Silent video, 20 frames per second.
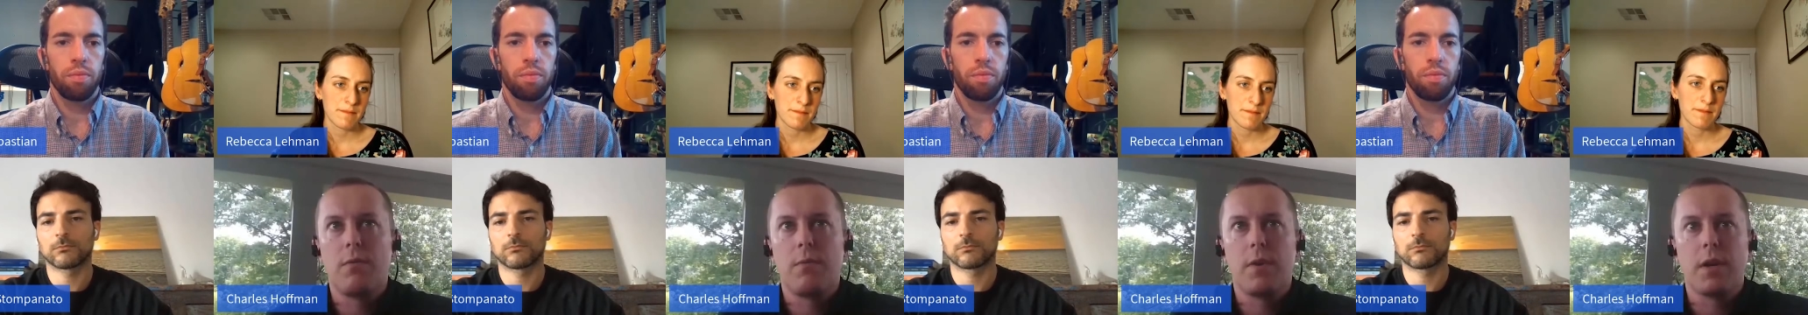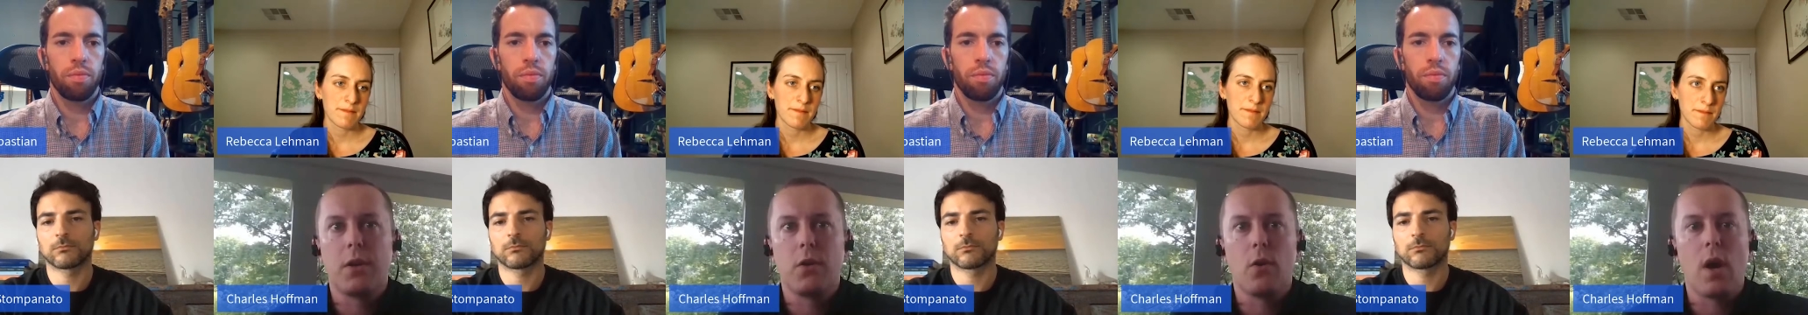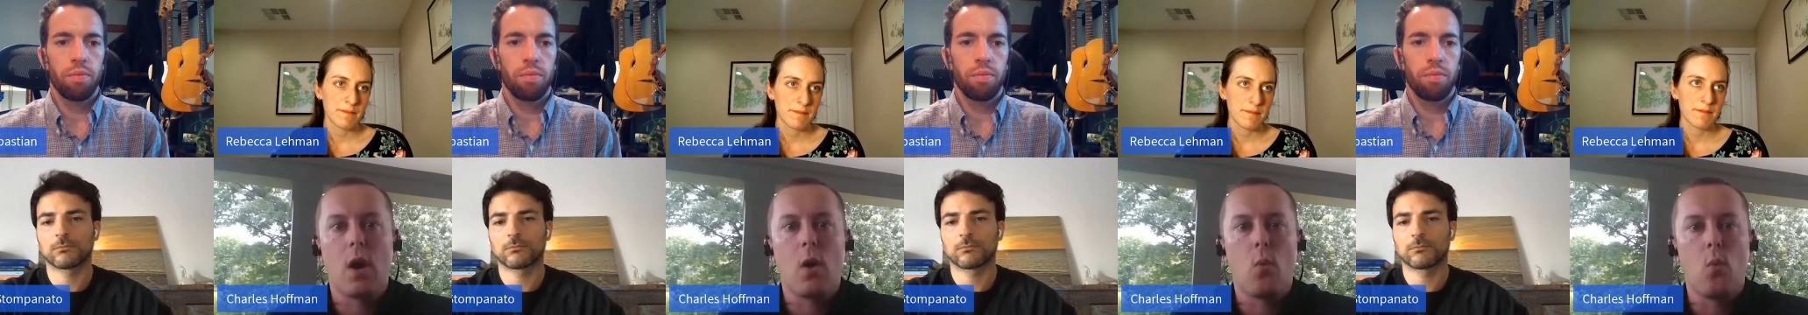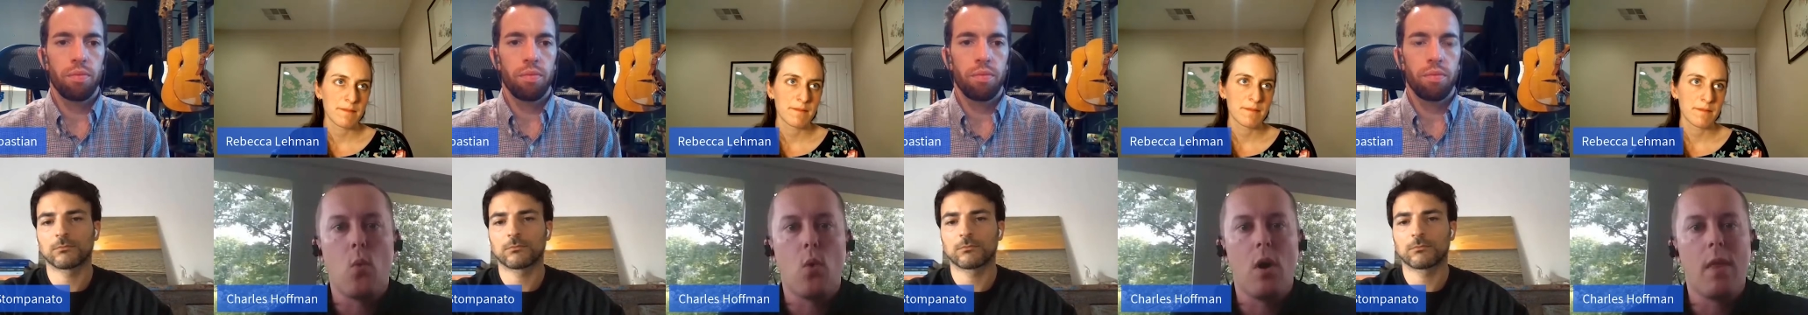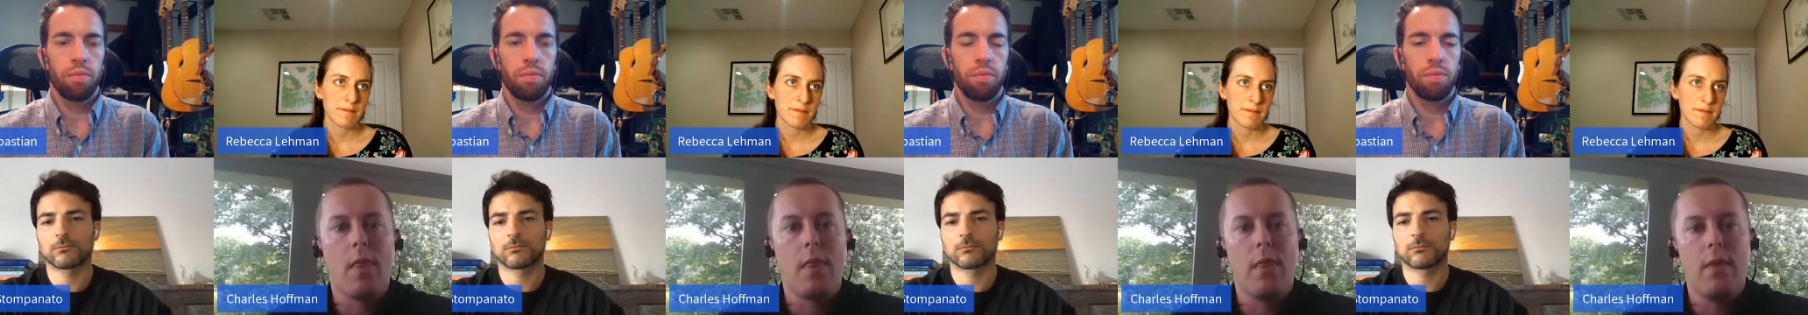Speaker 1: figure out
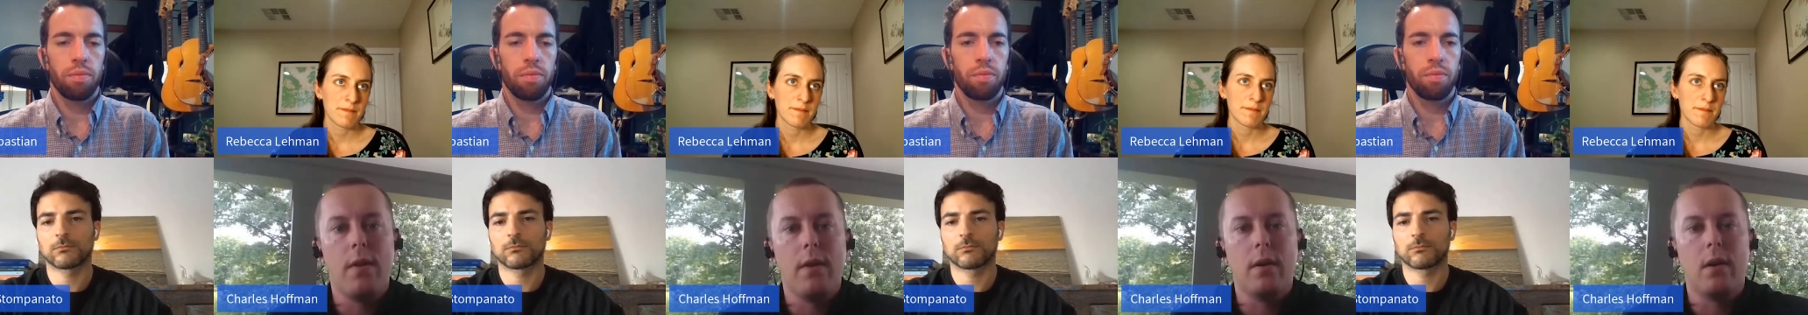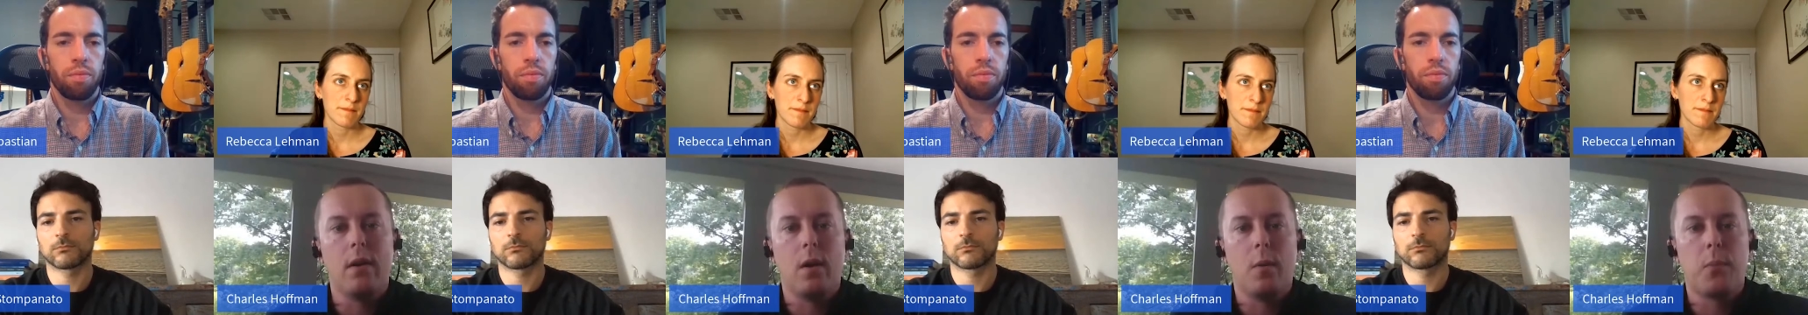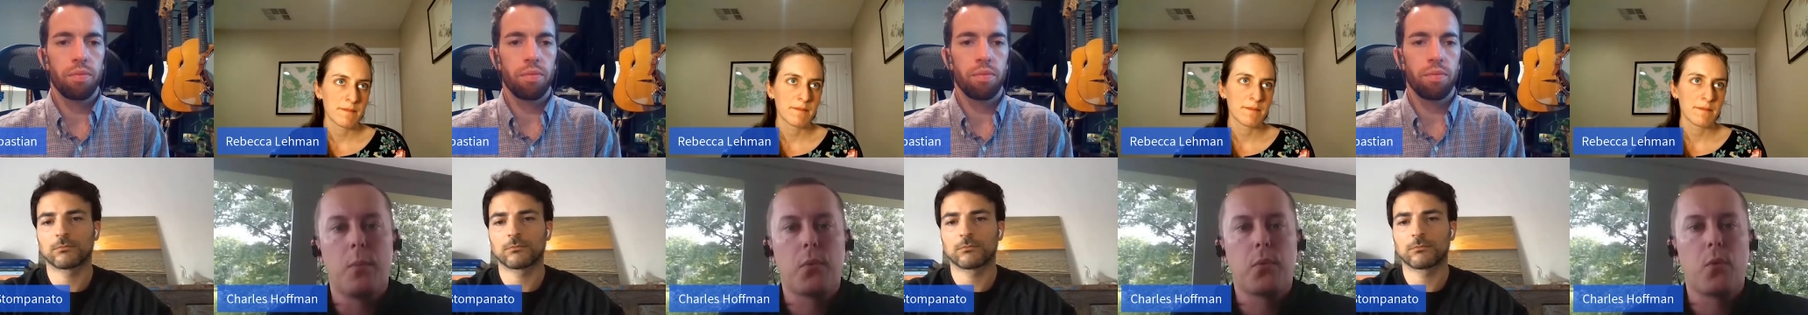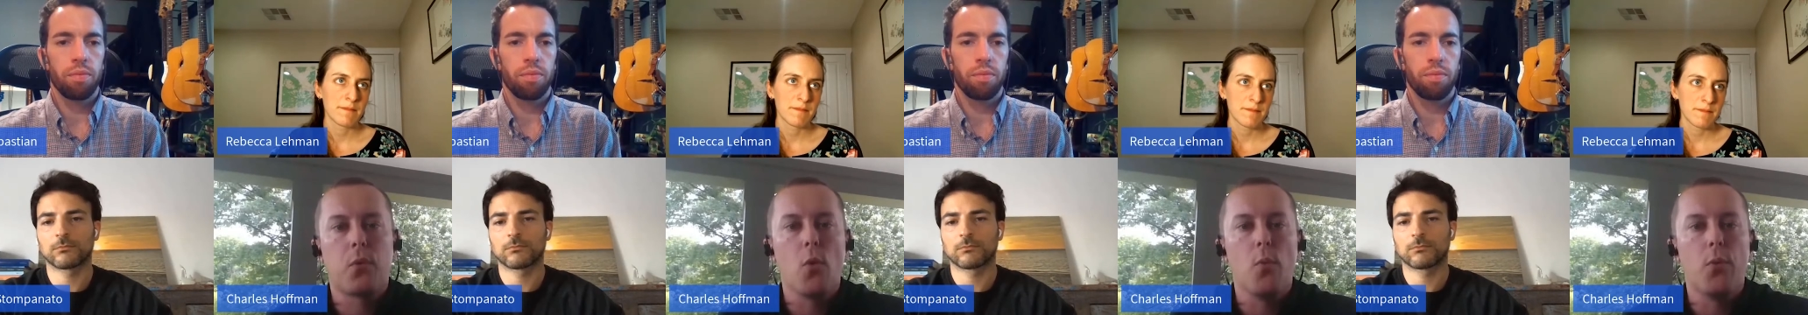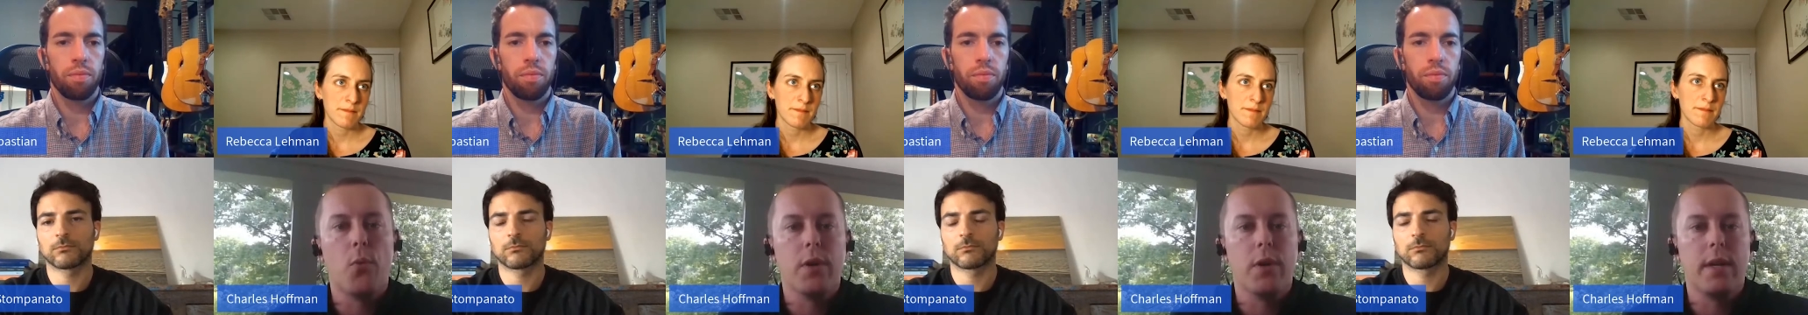what the
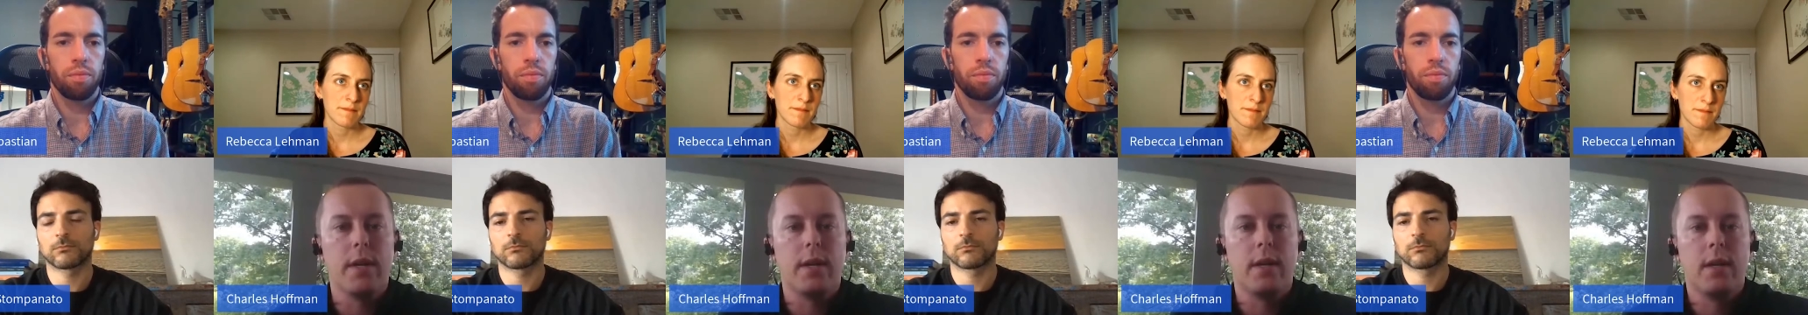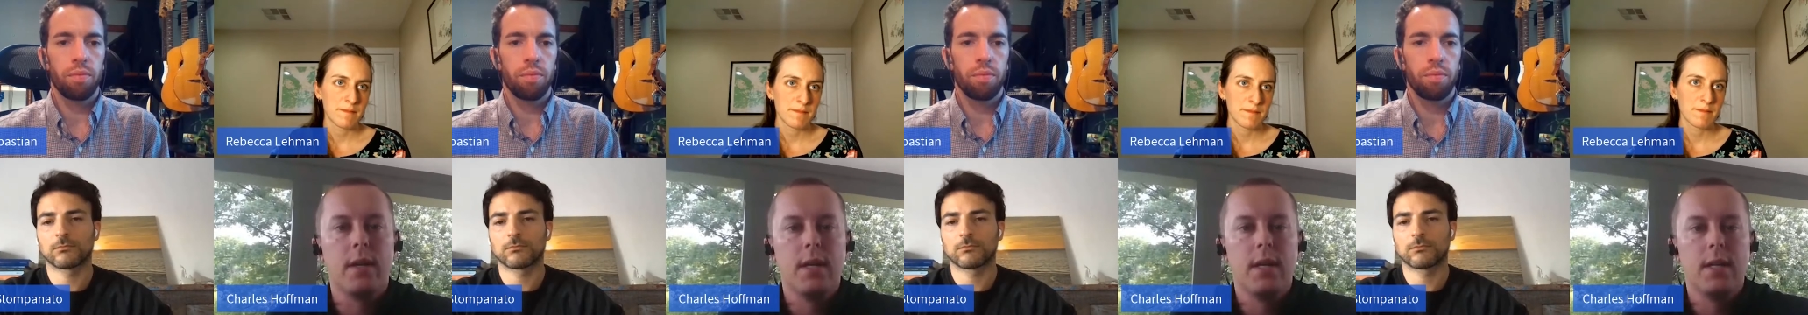appropriate